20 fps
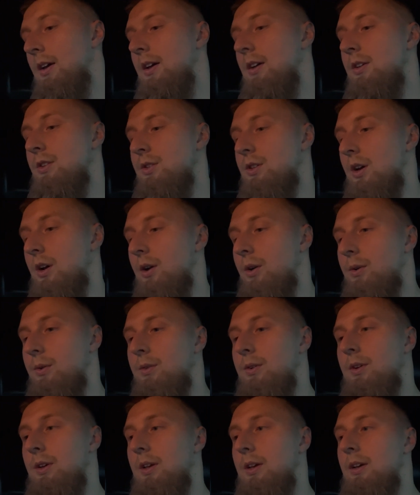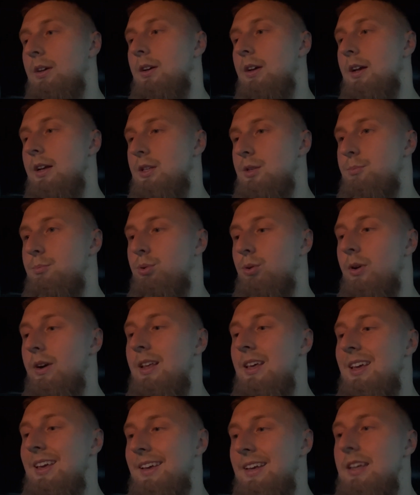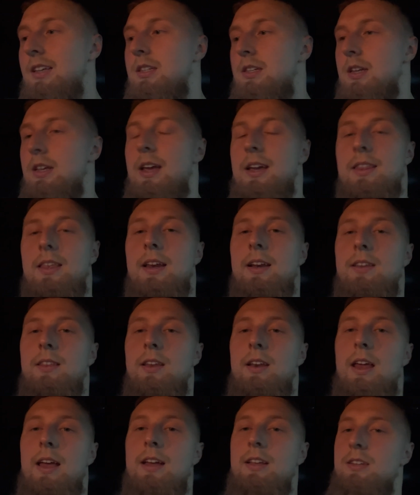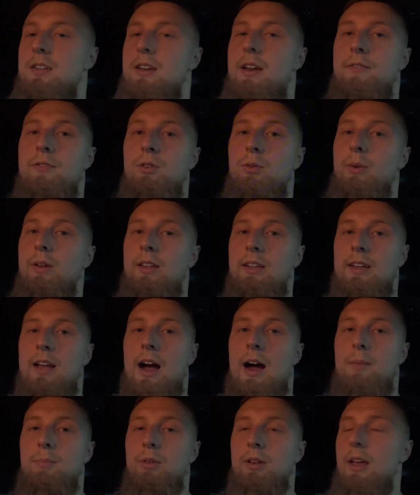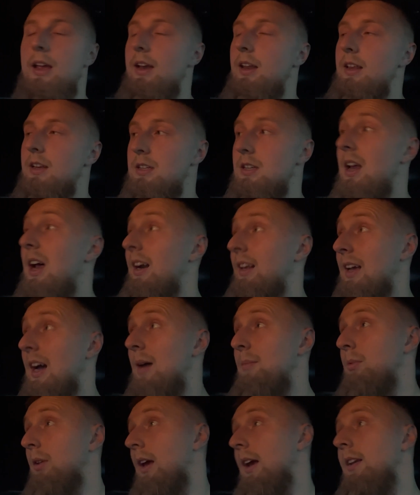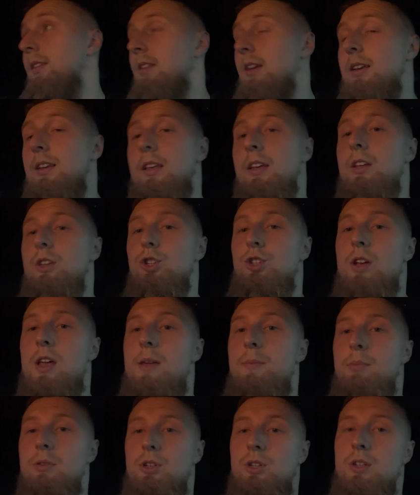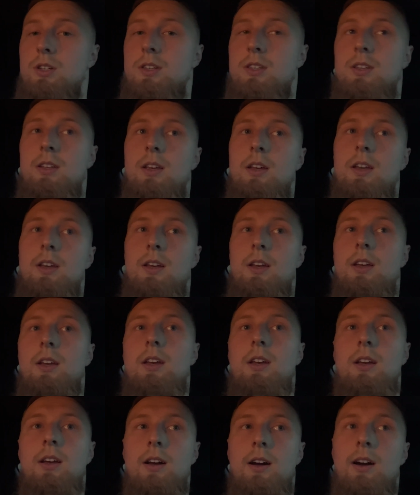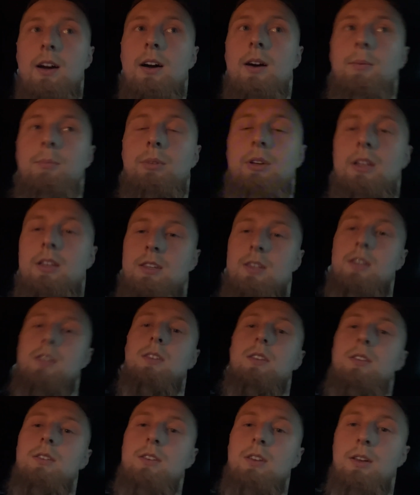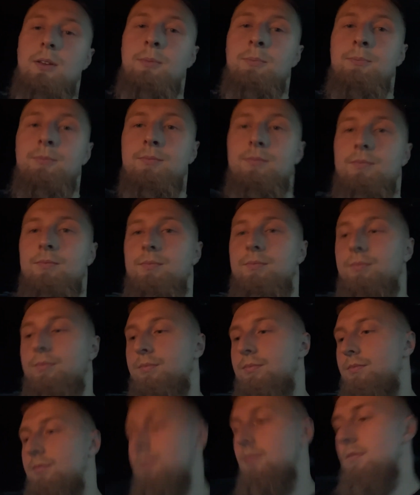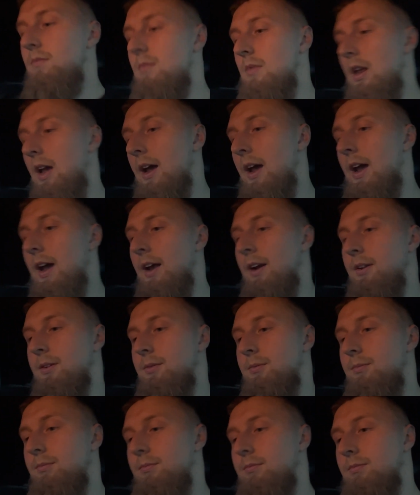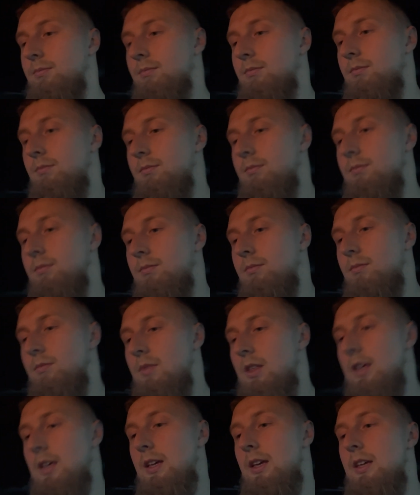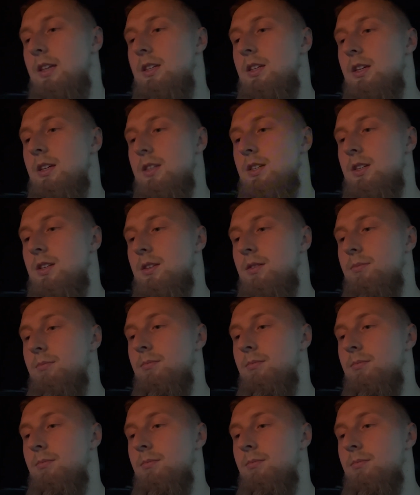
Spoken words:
So it's pretty easy at the end of the day. It's never really complicated. It's not a complicated thing to get in shape. It's just consistency. And the easiest